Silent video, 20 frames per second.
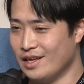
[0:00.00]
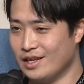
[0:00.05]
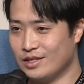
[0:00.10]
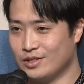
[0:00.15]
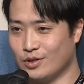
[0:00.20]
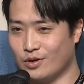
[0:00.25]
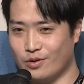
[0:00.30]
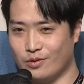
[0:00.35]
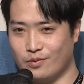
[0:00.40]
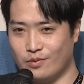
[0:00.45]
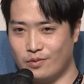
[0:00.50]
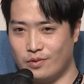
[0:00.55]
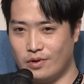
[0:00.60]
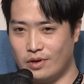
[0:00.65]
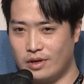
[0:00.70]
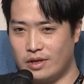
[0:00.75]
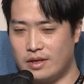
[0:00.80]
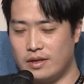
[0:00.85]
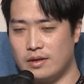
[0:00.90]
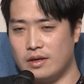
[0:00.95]
So
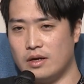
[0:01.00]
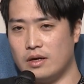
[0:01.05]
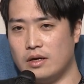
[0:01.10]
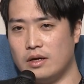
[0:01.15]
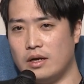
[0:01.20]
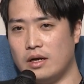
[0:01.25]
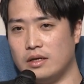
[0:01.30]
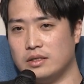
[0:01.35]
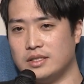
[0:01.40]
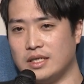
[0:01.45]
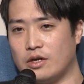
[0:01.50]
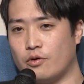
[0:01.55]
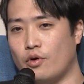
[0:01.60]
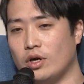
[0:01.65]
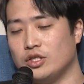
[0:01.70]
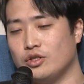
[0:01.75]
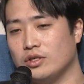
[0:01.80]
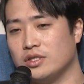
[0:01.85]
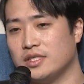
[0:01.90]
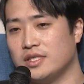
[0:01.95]
the
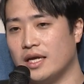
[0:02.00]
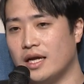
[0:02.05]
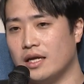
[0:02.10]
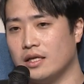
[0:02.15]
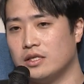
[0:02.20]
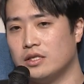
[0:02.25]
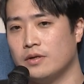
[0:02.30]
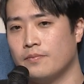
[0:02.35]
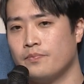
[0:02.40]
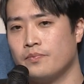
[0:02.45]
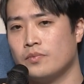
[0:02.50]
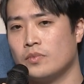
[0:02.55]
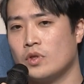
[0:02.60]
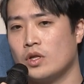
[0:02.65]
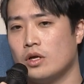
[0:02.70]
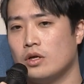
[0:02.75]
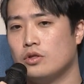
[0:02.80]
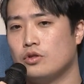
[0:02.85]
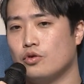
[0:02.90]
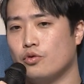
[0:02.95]
question is that
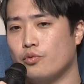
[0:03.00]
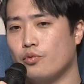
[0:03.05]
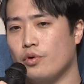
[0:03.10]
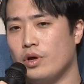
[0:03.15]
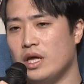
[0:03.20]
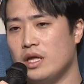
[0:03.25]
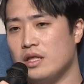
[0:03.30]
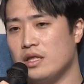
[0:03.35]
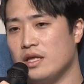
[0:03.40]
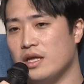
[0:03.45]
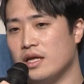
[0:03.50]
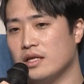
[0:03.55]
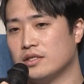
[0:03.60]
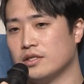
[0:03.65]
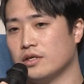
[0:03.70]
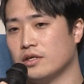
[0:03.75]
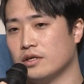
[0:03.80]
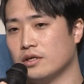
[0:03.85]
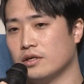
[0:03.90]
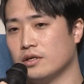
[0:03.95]
do we need
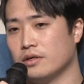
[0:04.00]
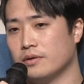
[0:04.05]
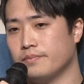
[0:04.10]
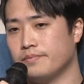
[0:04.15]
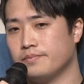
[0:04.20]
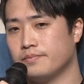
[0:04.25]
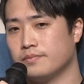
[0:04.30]
a